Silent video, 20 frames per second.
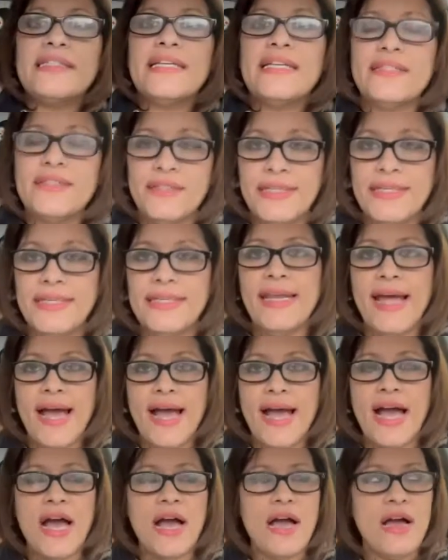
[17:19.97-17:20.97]
They did
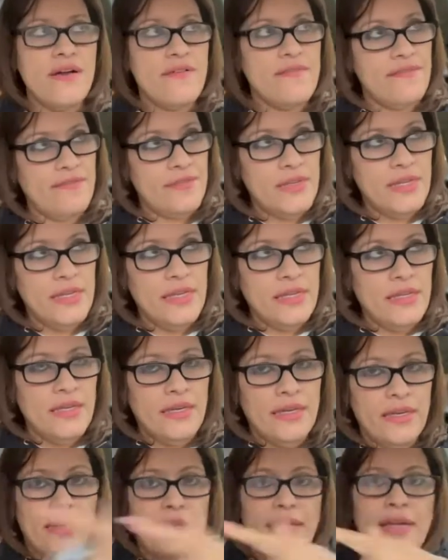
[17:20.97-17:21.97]
have
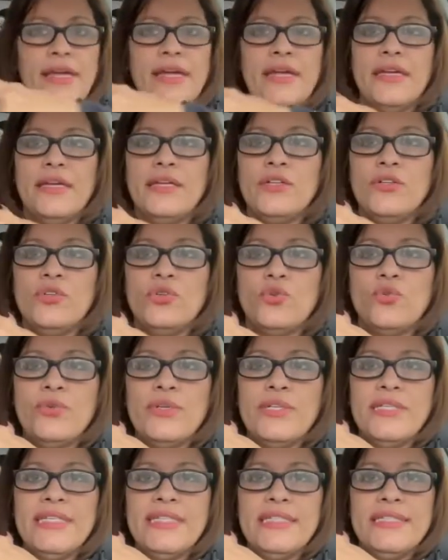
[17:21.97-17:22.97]
a
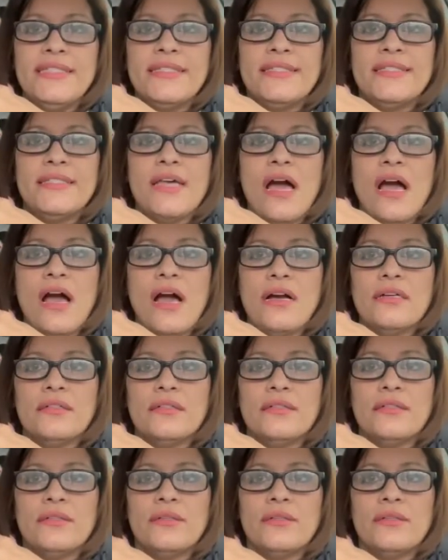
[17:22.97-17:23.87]
green sock